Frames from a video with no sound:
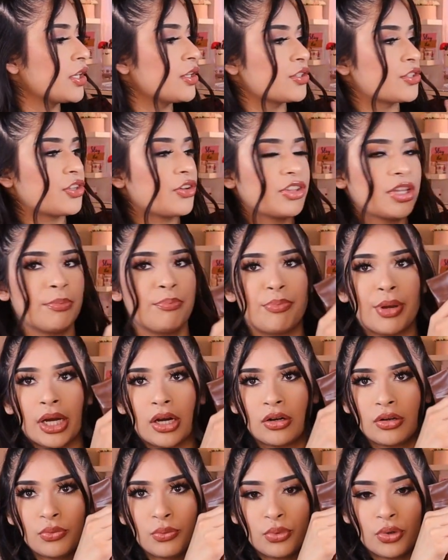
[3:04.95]
So the
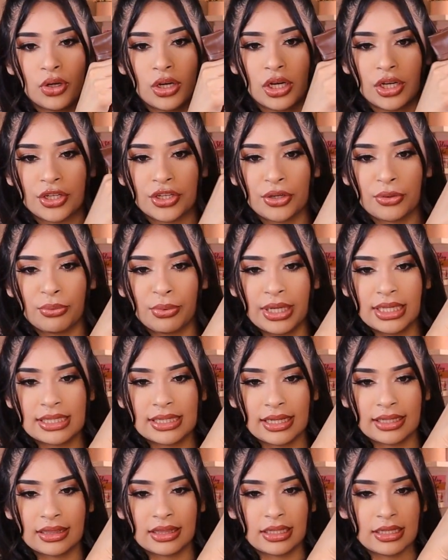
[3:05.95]
belt will hug your waist
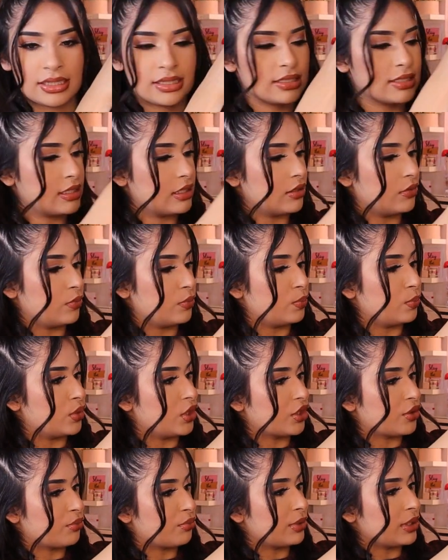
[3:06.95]
like this and it will
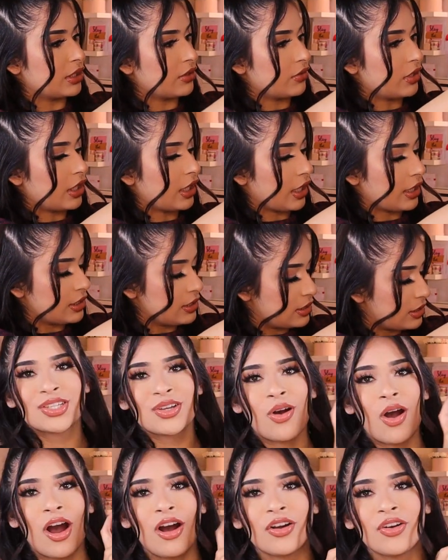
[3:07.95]
look really, really nice.
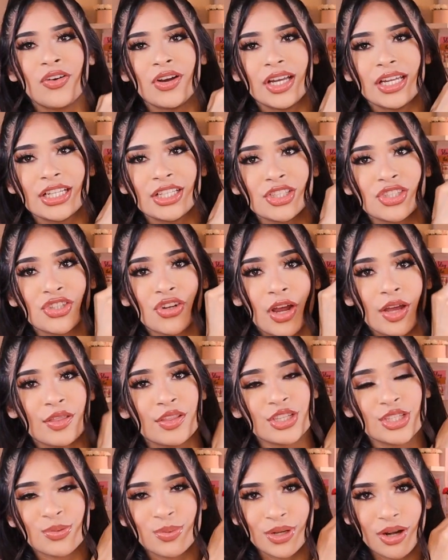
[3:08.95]
So I'll go ahead and try
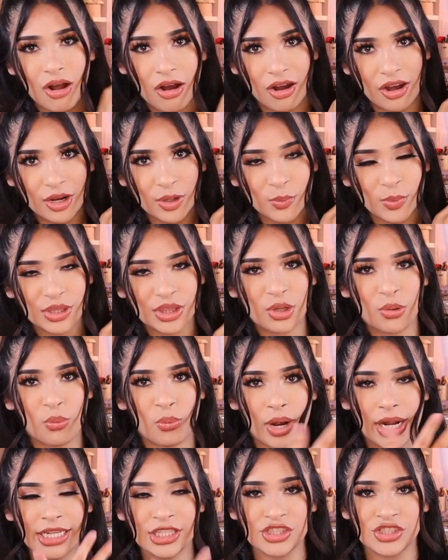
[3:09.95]
this one on with the
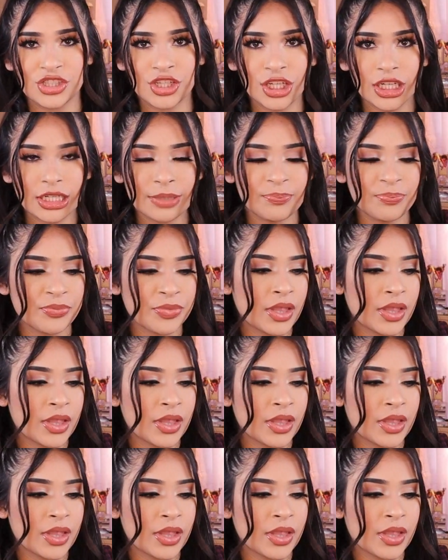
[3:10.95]
white shirt